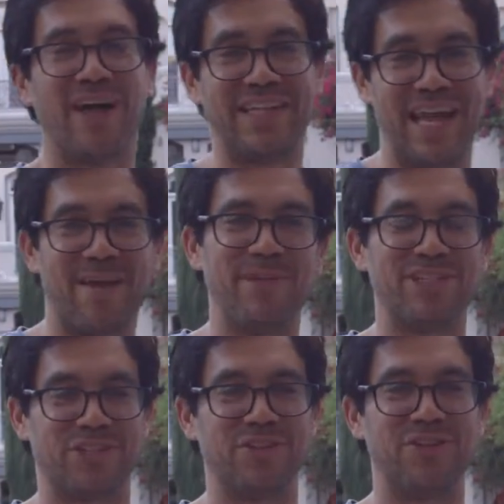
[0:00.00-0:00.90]

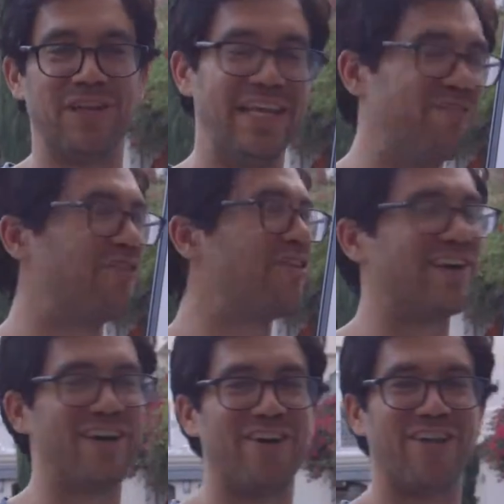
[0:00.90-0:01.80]
damage to your
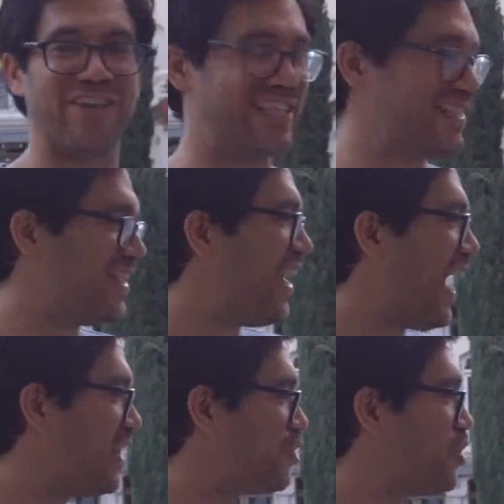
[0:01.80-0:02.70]
liver and all this.
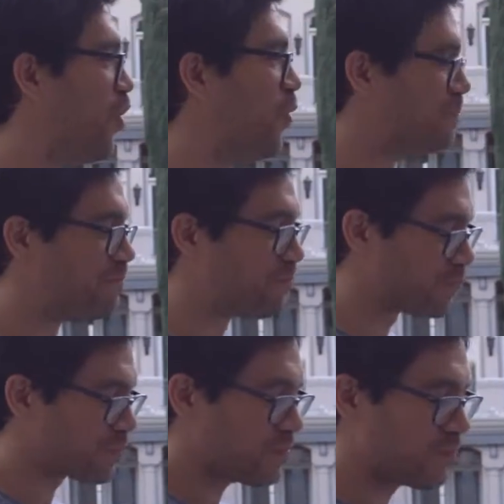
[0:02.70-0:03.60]
And so
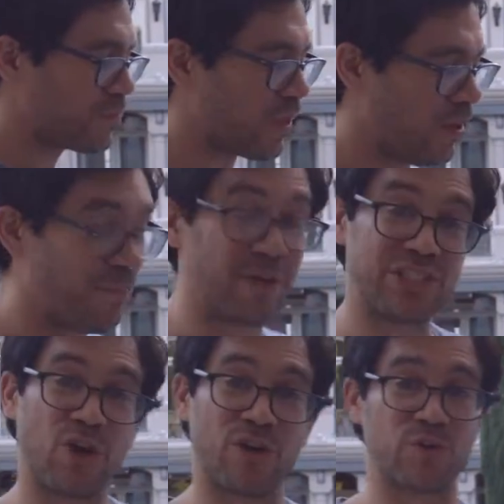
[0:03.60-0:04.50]

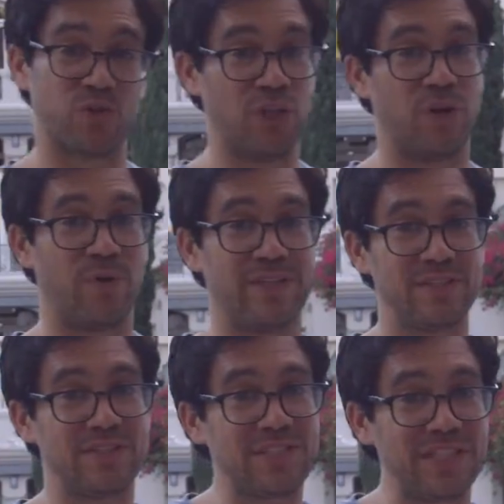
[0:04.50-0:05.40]
McDonald's, though,
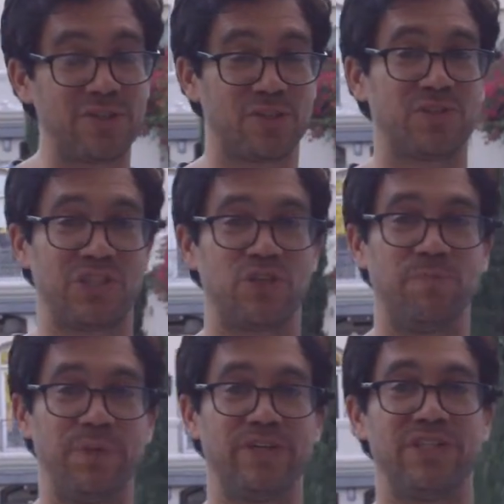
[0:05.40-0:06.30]
still sells
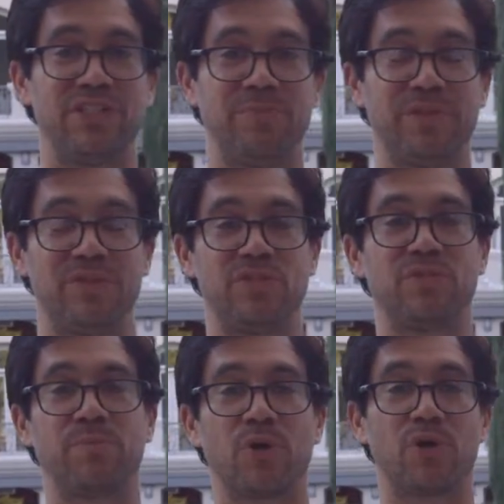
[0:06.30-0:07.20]
billions and billions
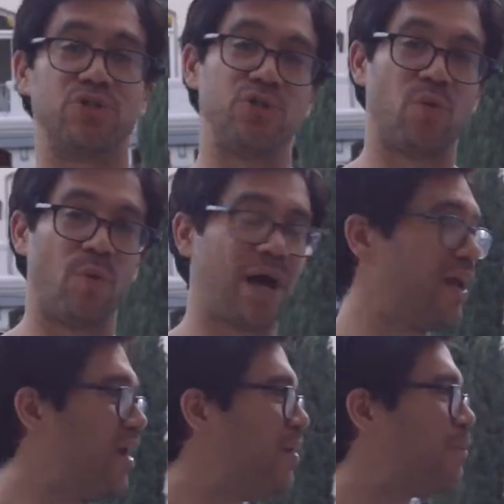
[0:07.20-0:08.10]
of burgers. You know
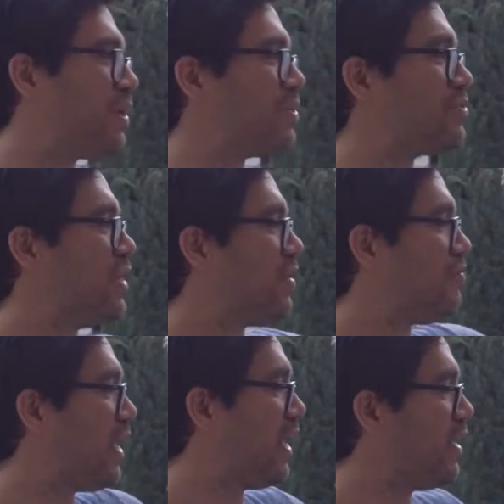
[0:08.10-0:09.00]
why? Because
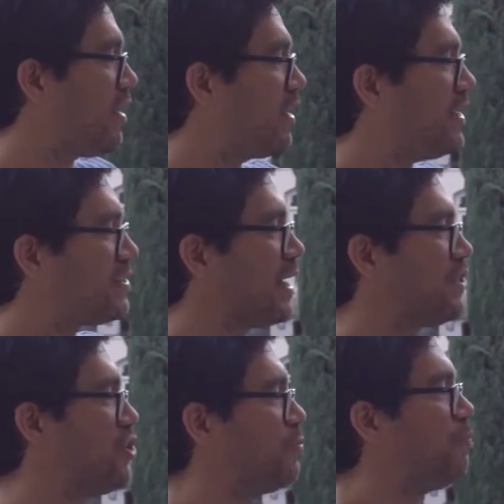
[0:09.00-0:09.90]
it's
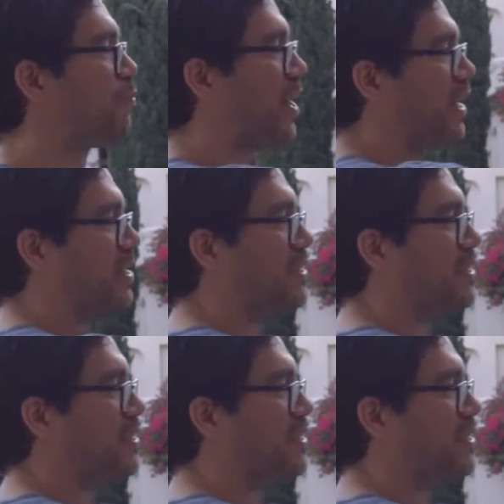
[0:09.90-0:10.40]
not just branding,